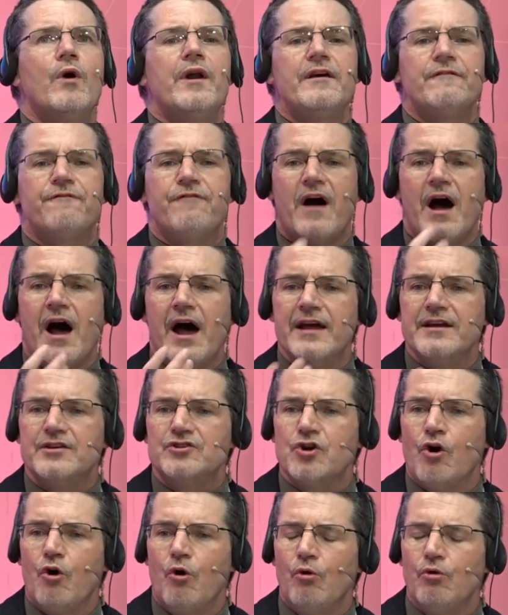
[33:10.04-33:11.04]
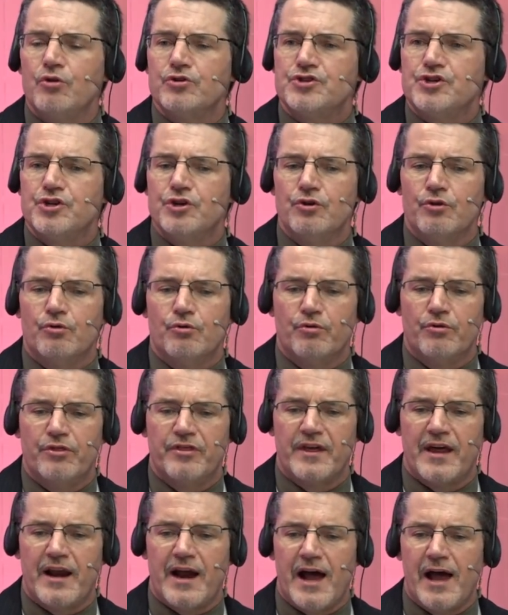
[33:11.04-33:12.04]
if I told you
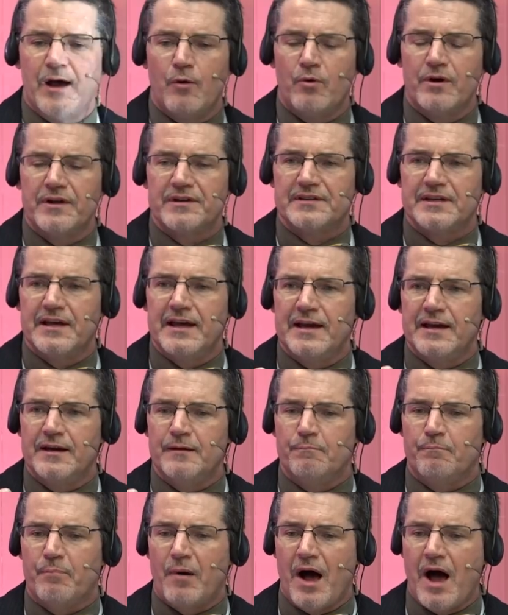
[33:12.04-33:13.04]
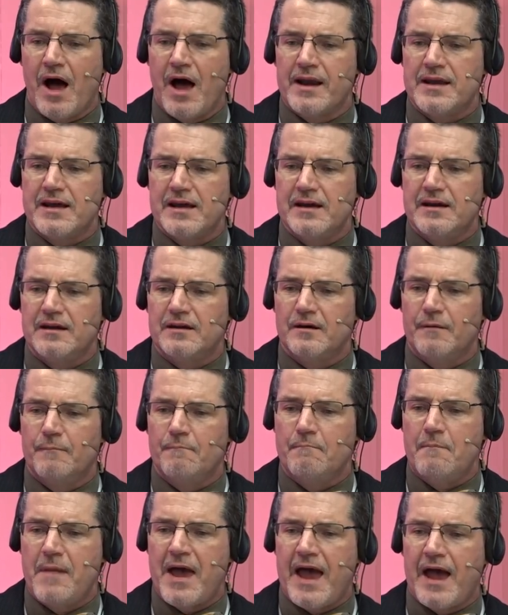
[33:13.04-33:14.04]
that I was an embodied
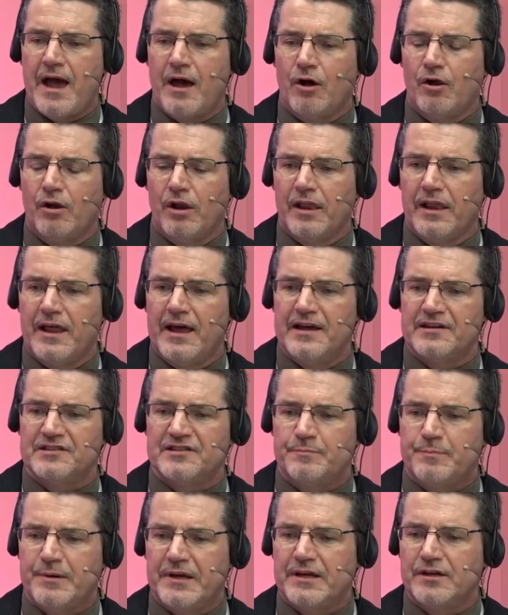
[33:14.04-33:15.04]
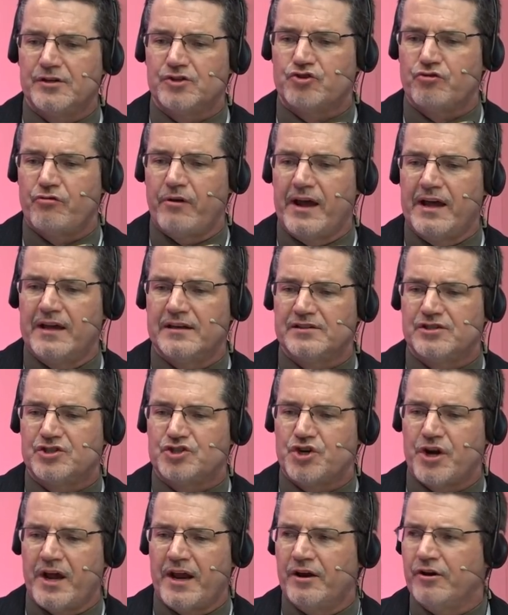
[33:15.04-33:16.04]
male, lesbian,
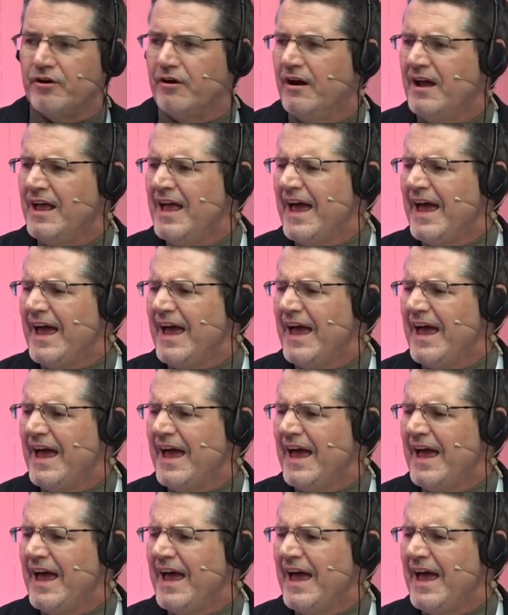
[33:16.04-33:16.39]
transgender,